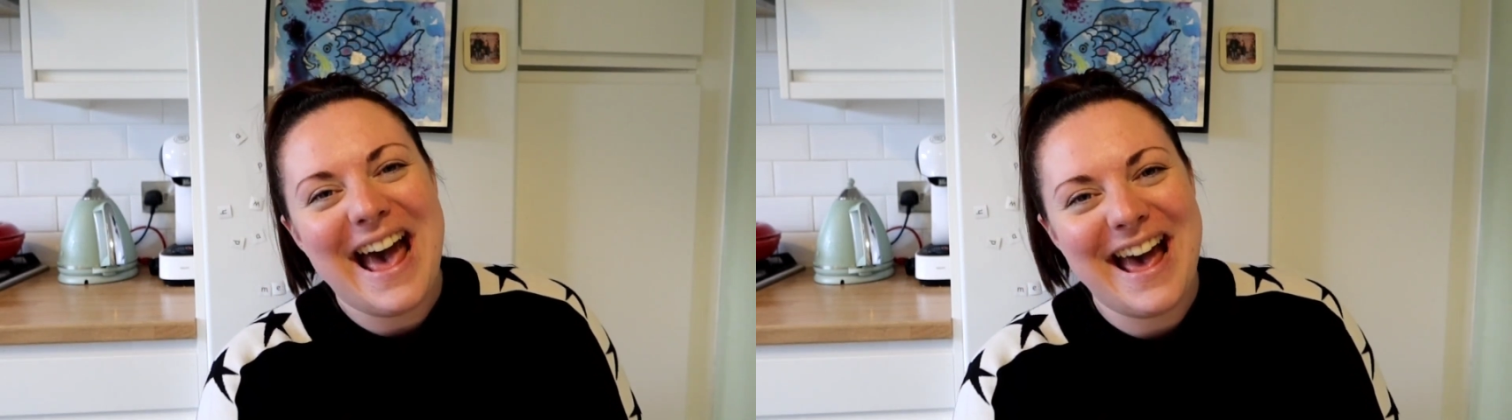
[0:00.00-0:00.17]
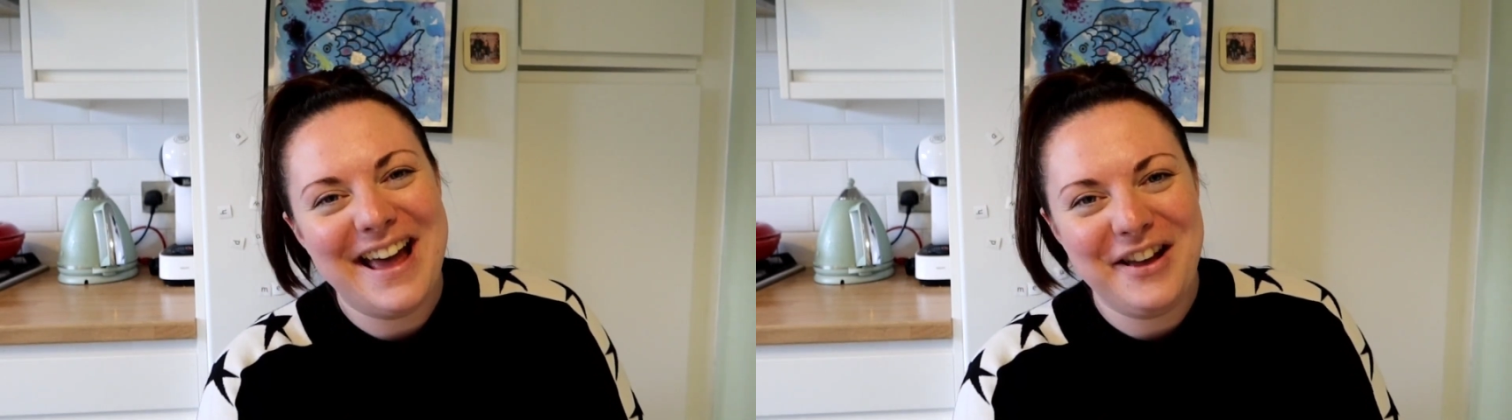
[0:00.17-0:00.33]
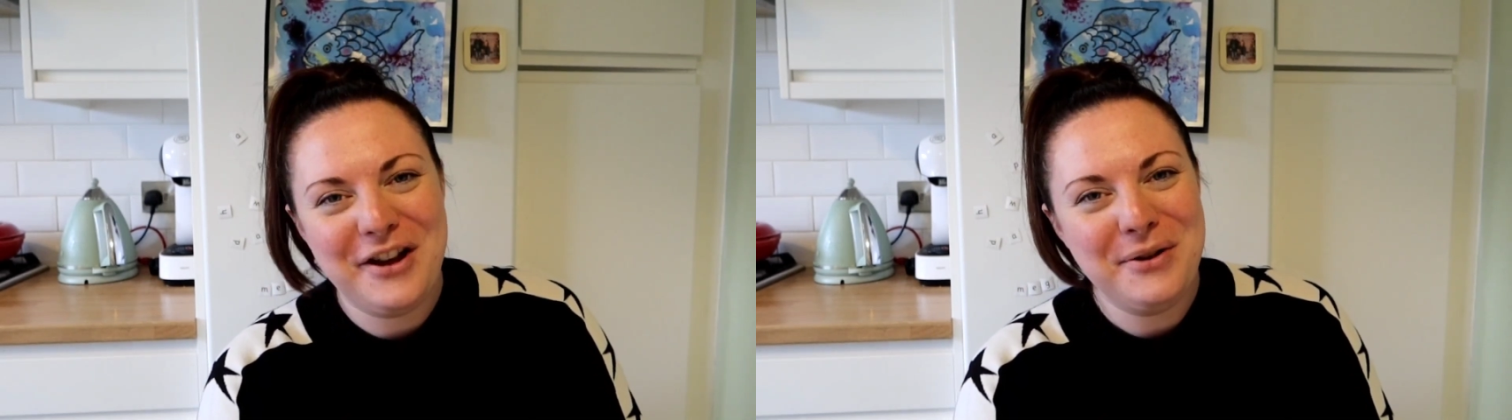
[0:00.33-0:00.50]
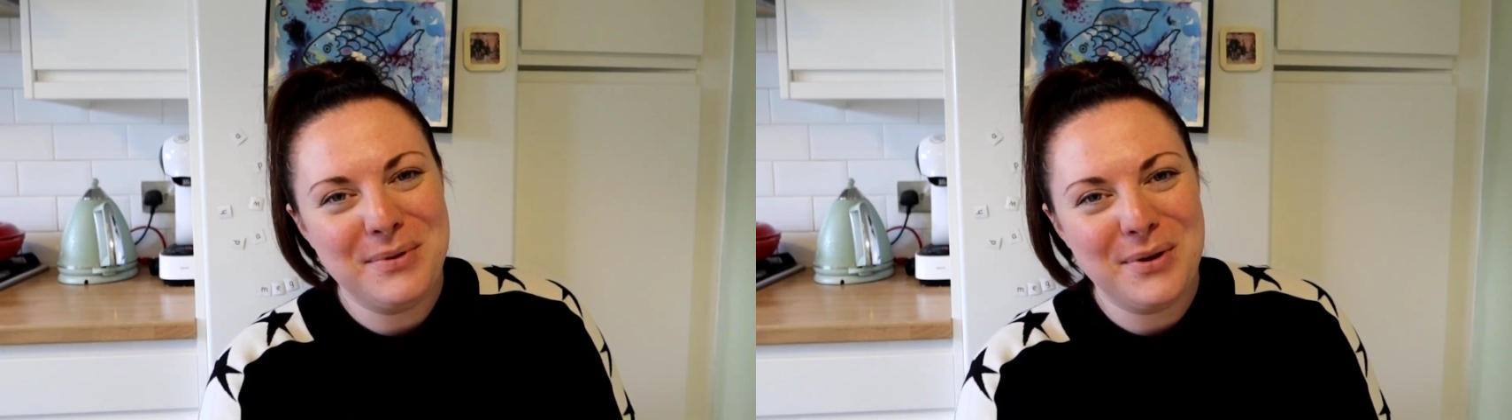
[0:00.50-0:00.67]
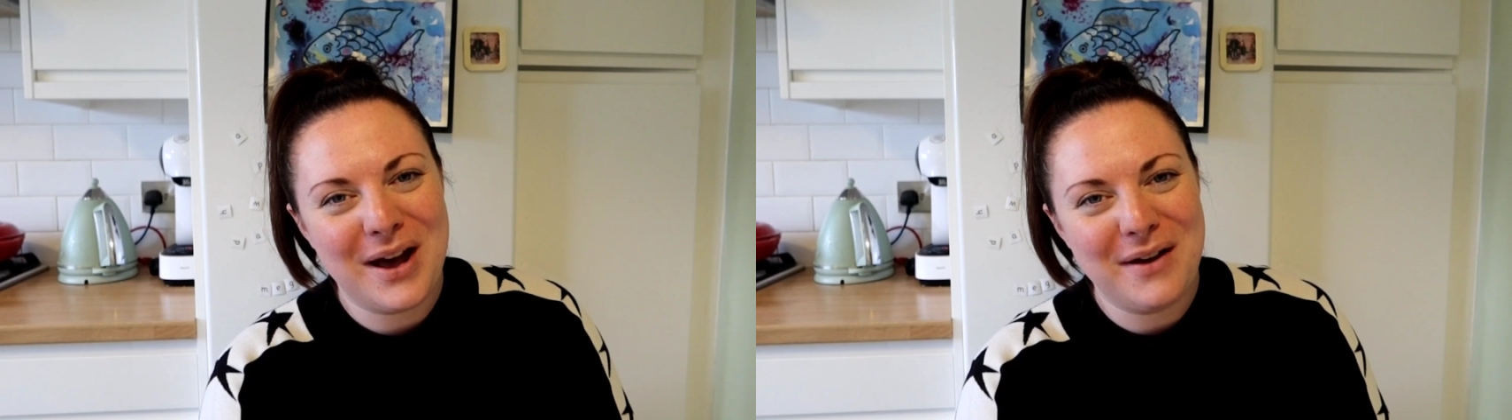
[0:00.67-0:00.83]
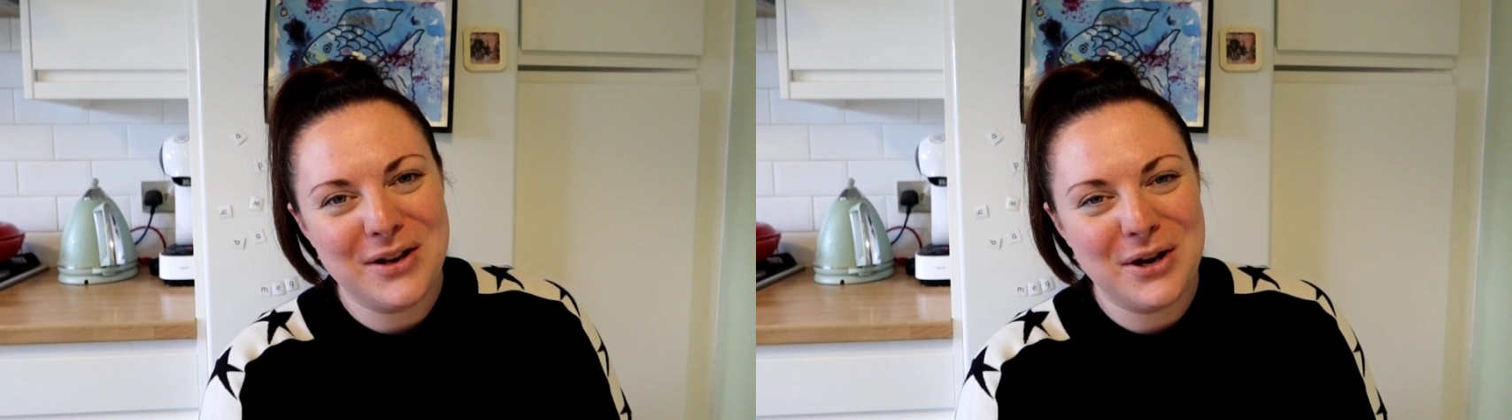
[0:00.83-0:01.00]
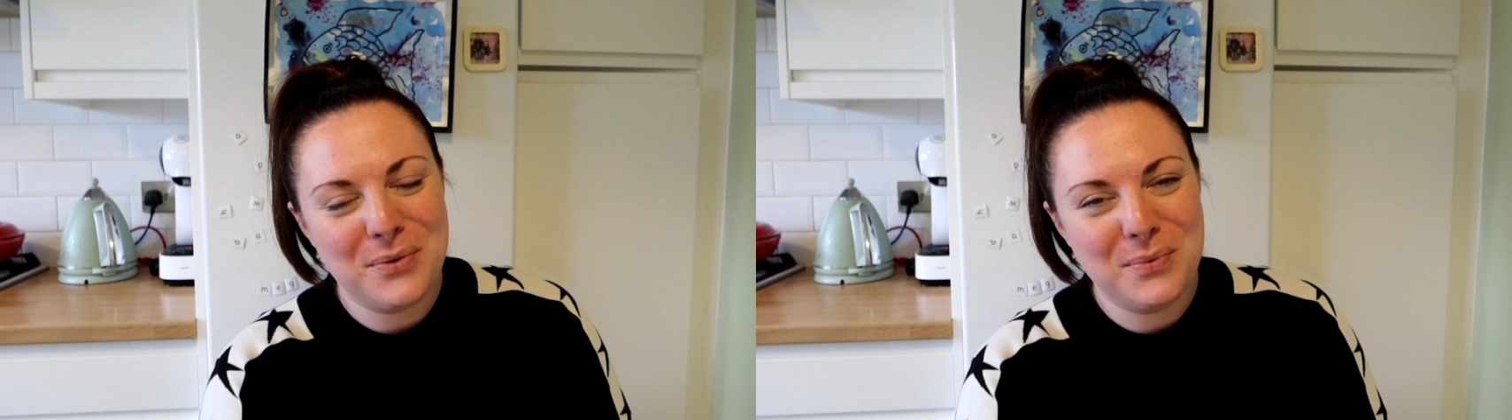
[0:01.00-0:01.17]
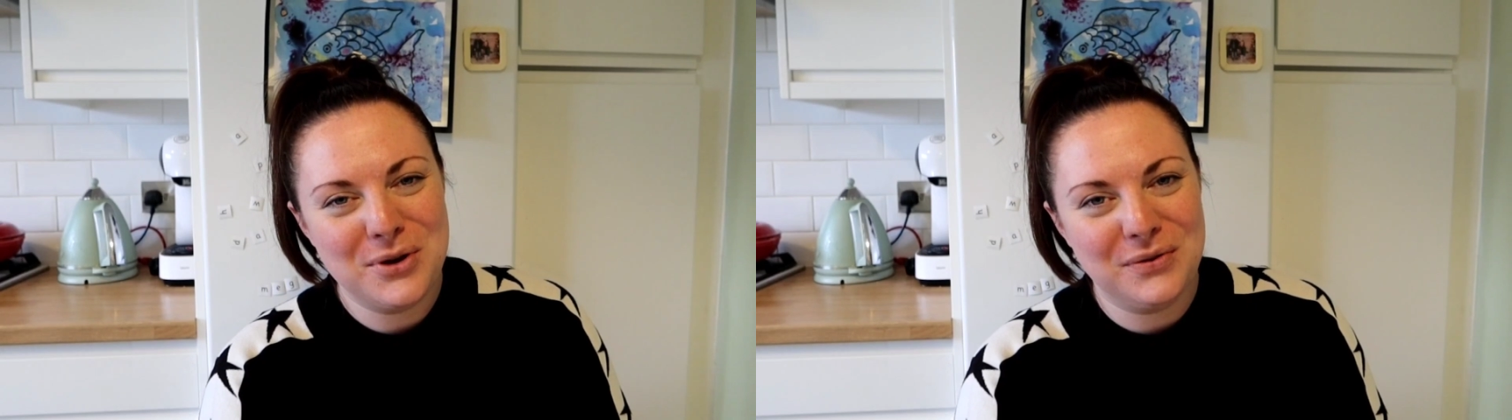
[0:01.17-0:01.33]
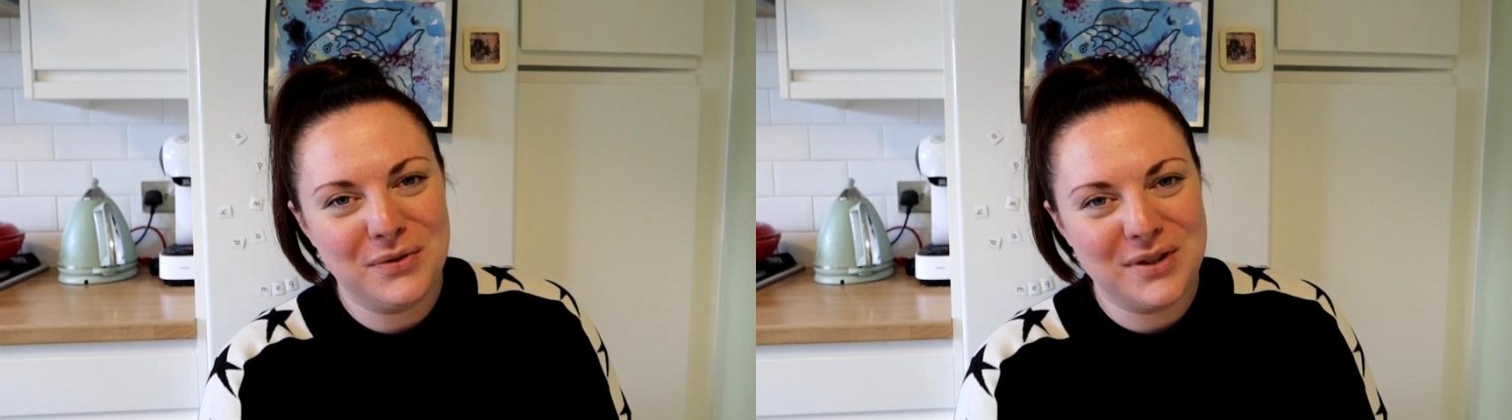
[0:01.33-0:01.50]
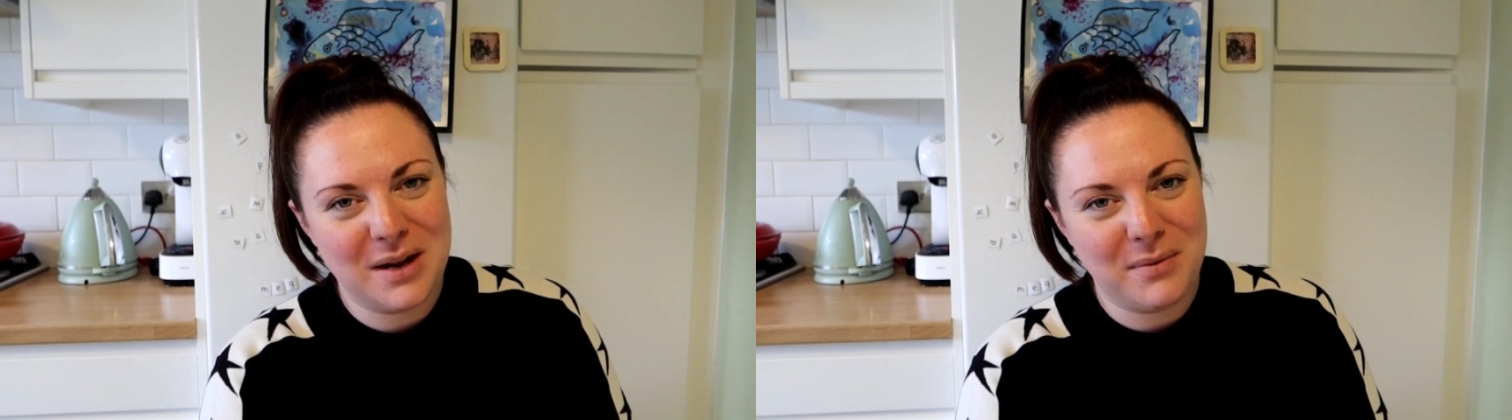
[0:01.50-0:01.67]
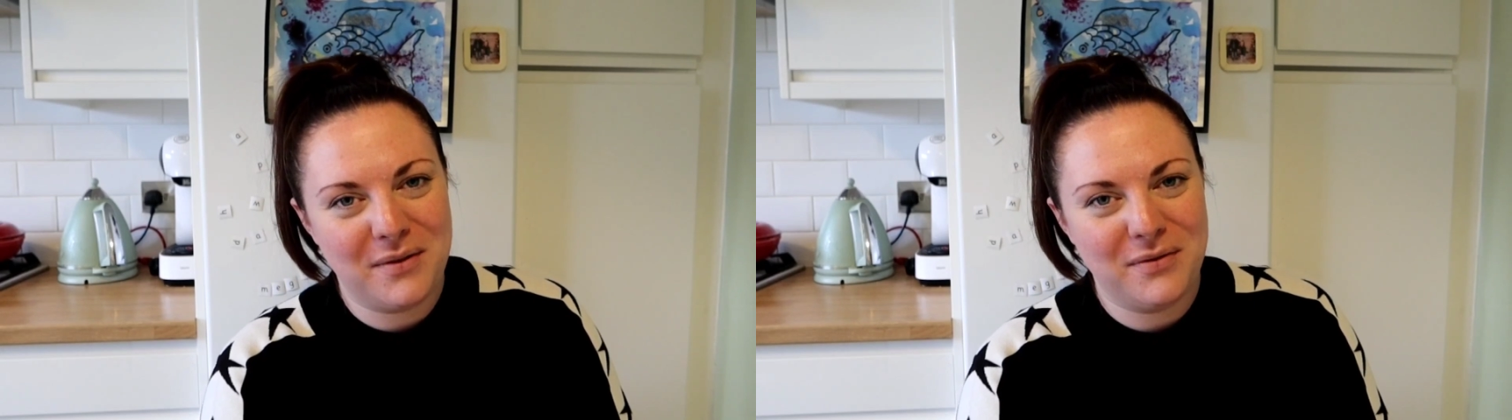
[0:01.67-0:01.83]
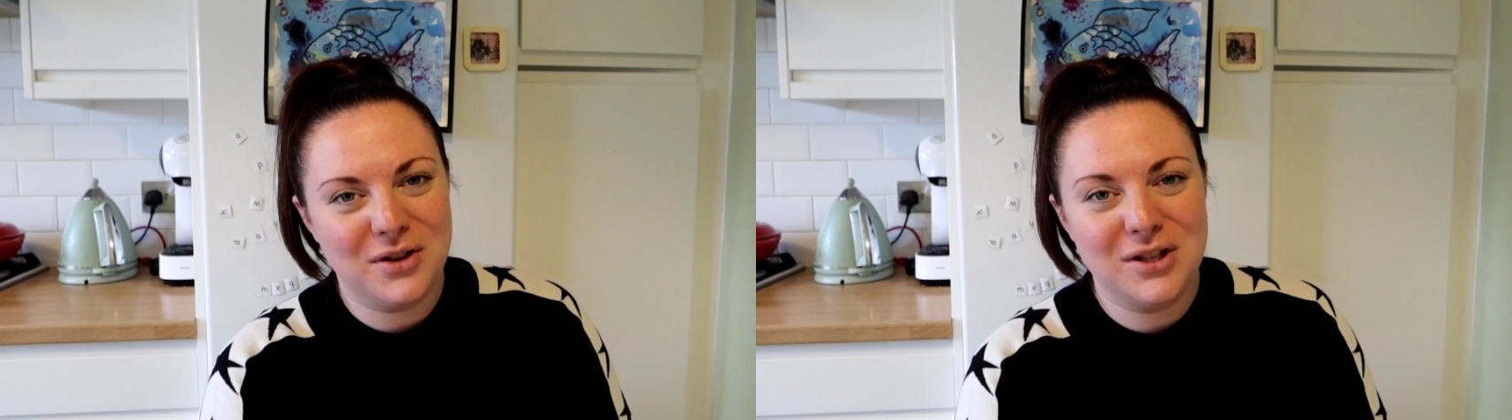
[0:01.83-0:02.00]
I hope you're having a wonderful day,
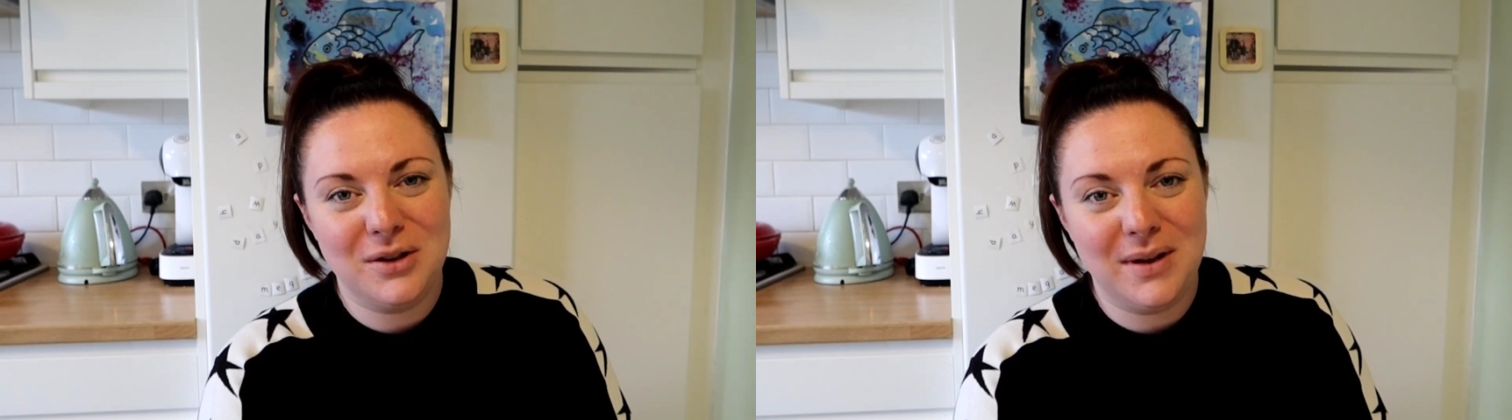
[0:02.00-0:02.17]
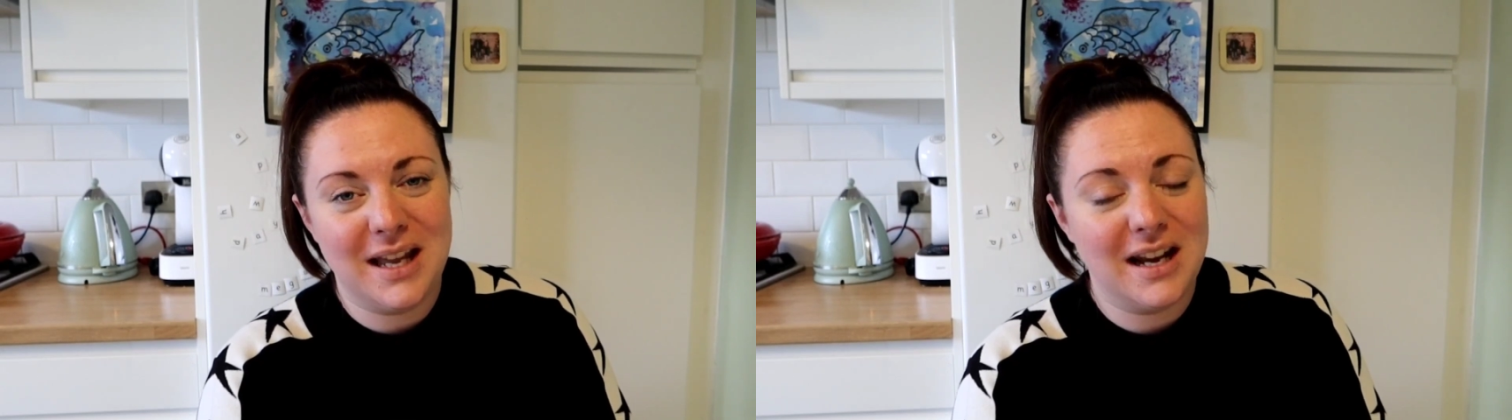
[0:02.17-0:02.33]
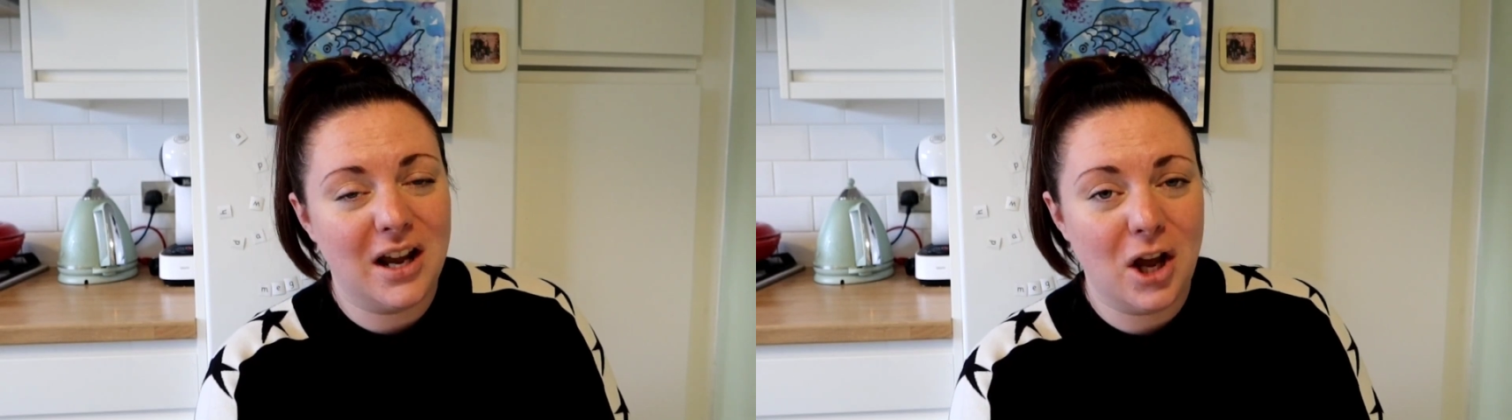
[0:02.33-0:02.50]
whatever you're doing.